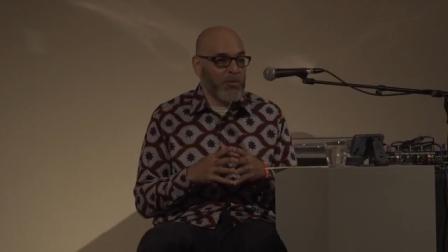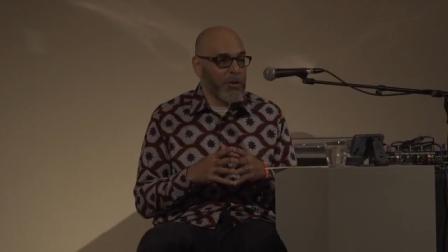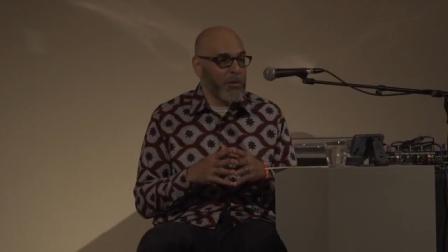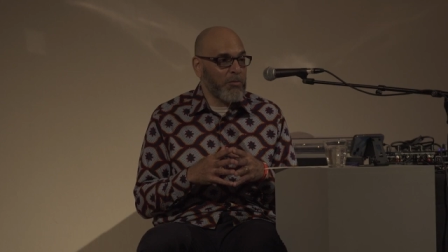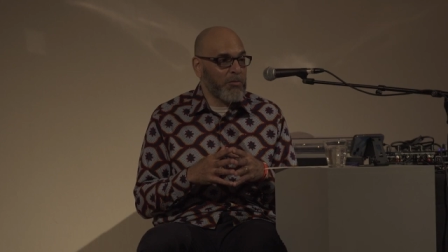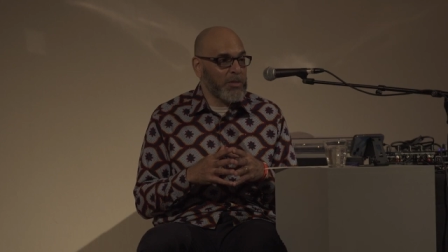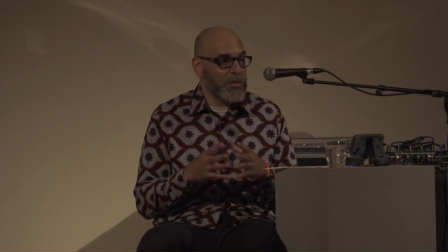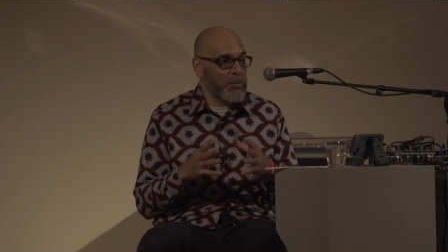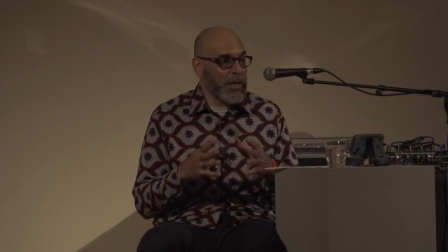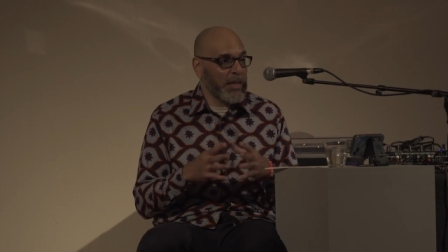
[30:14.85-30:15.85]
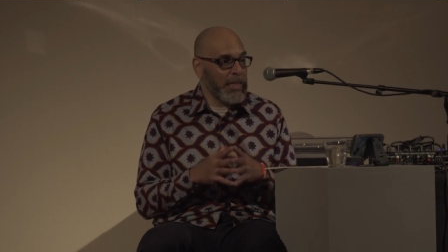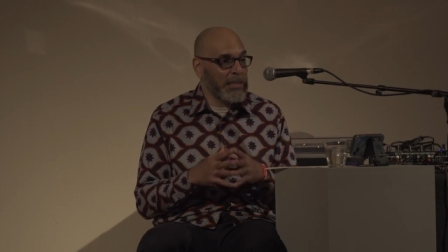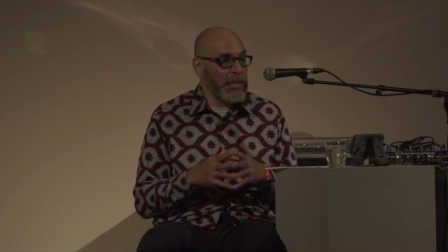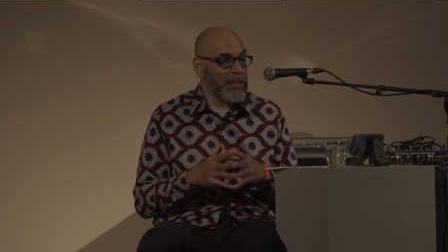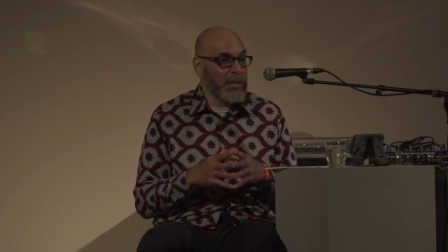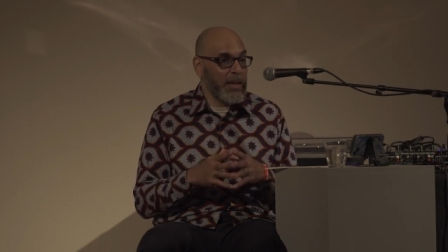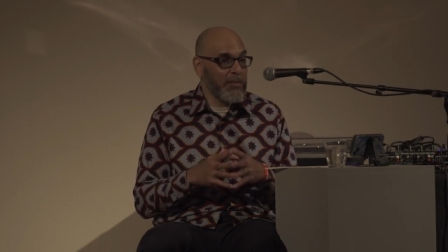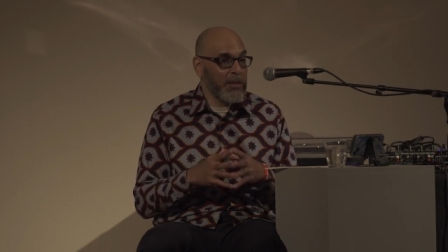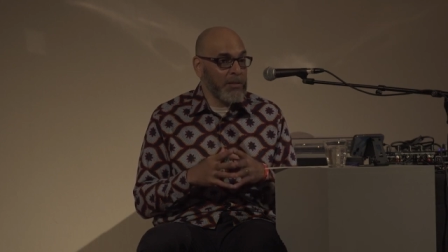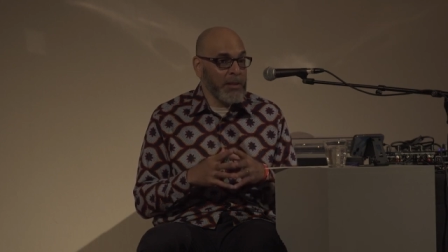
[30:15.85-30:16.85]
and film since about nineteen
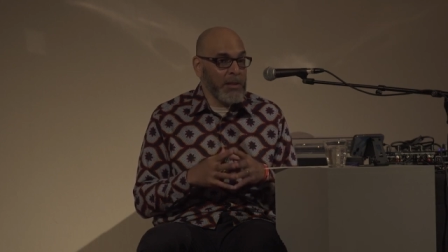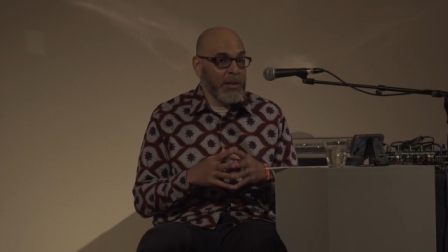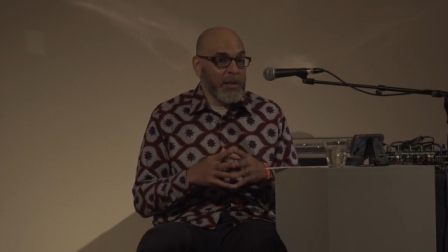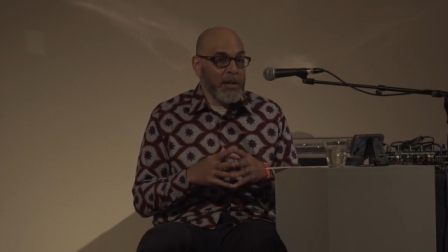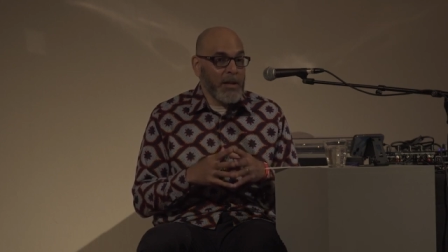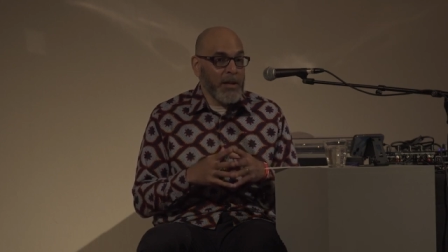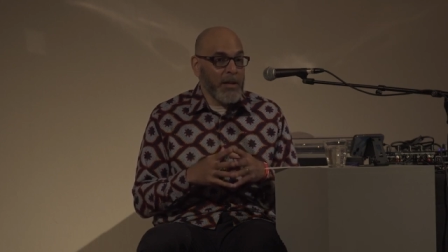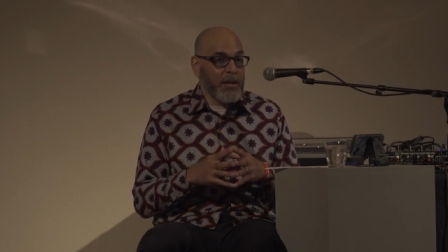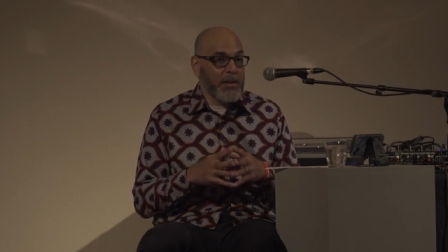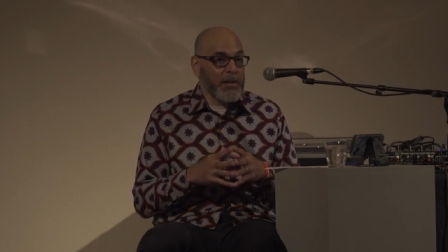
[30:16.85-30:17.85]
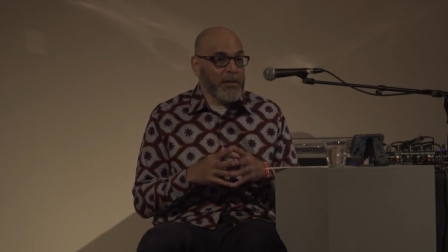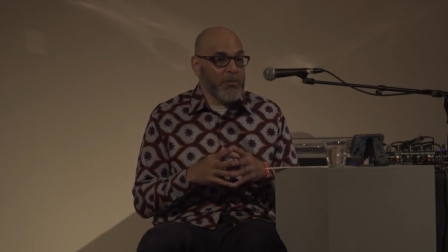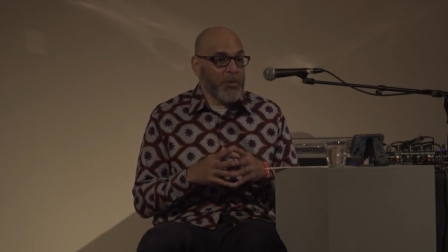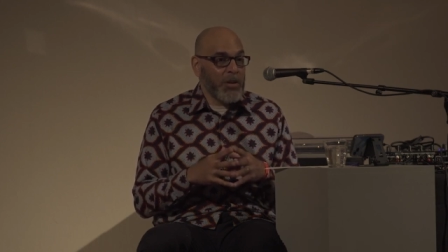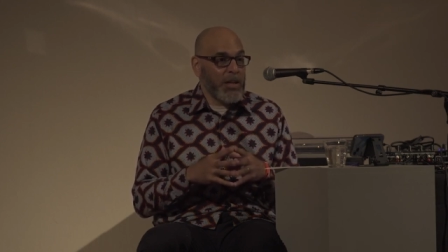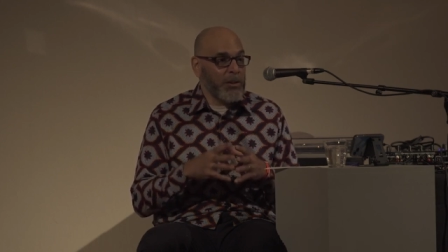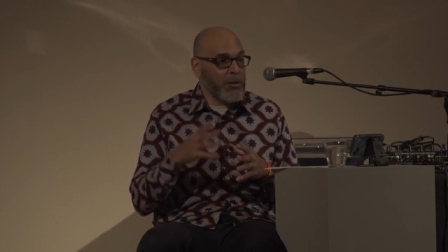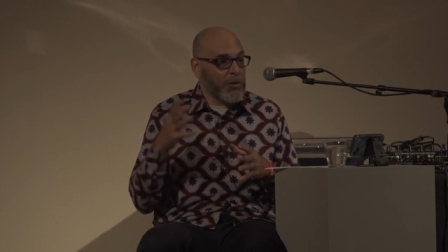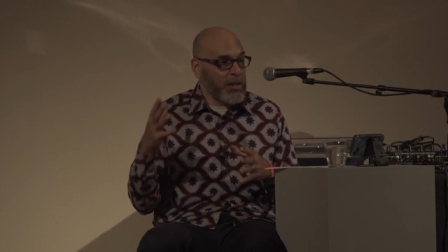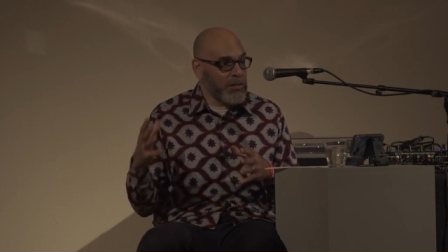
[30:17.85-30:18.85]
eleven, uh, with an
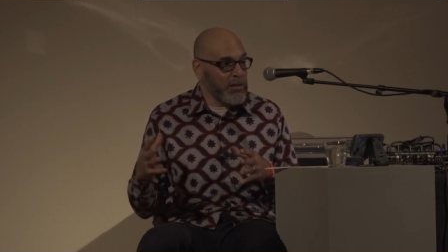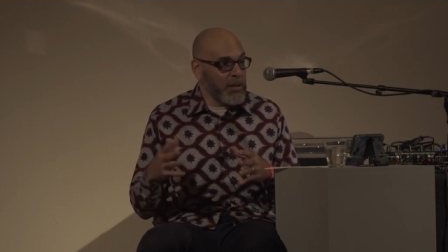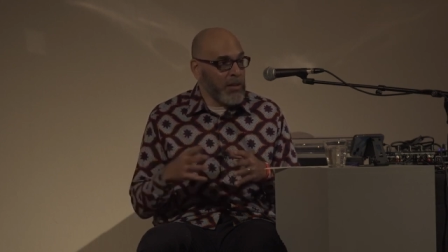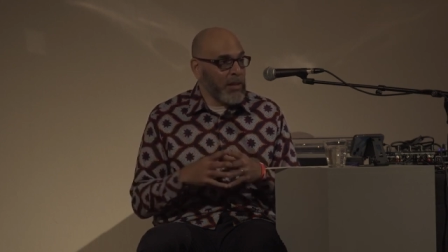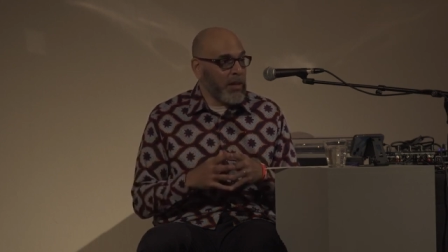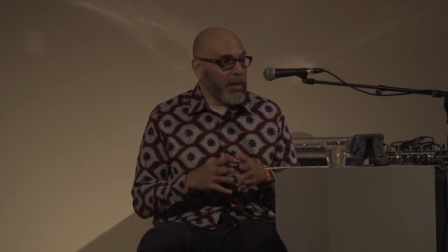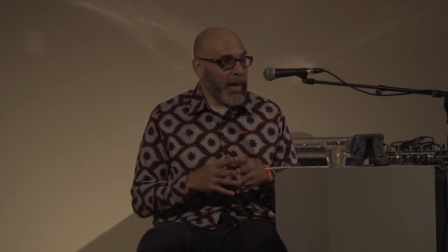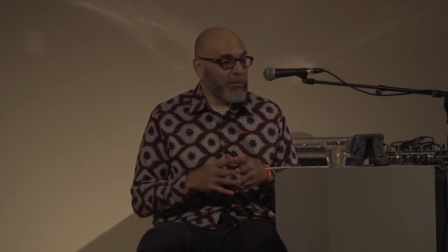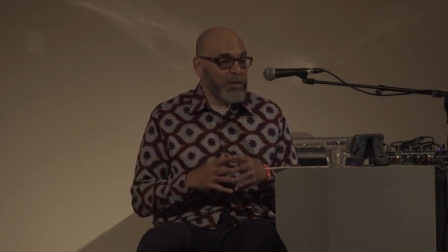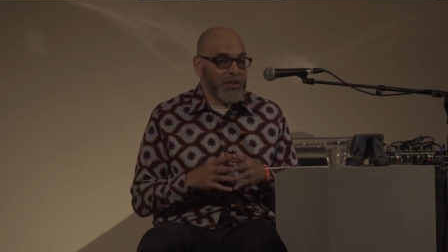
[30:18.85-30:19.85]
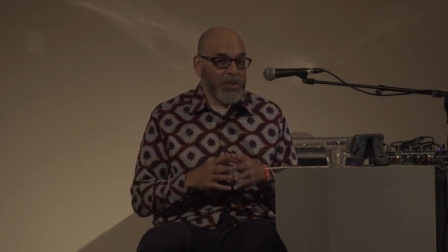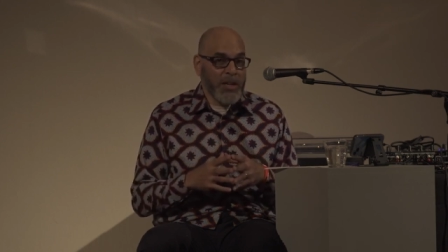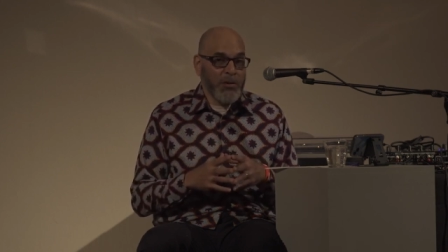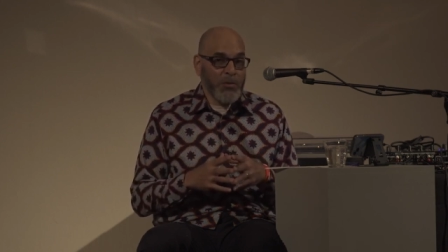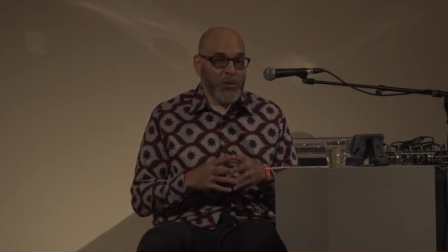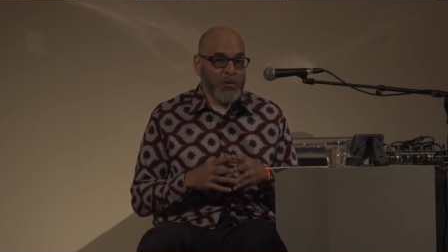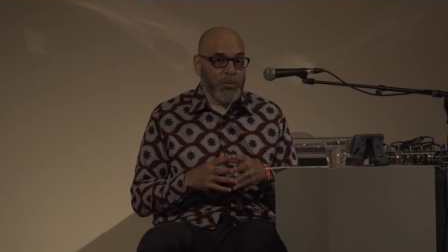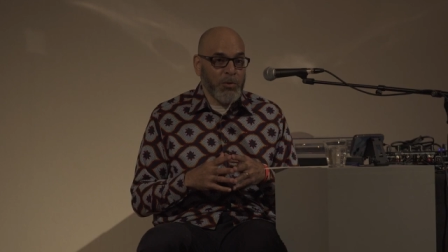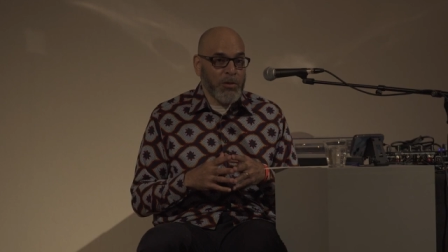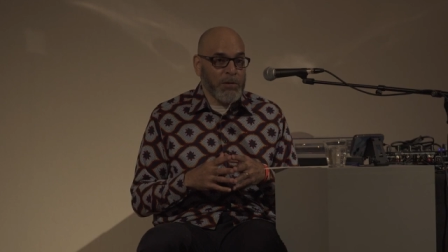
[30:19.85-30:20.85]
increase uh, after the Second World
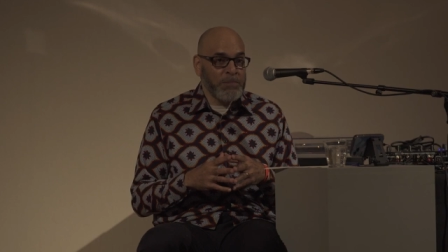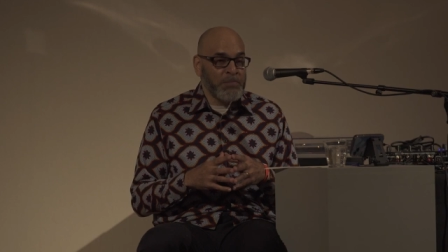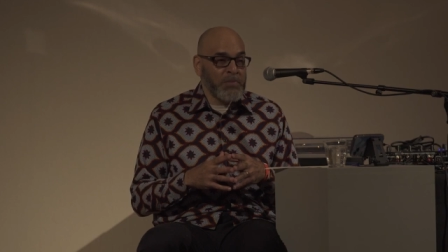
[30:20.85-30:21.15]
War.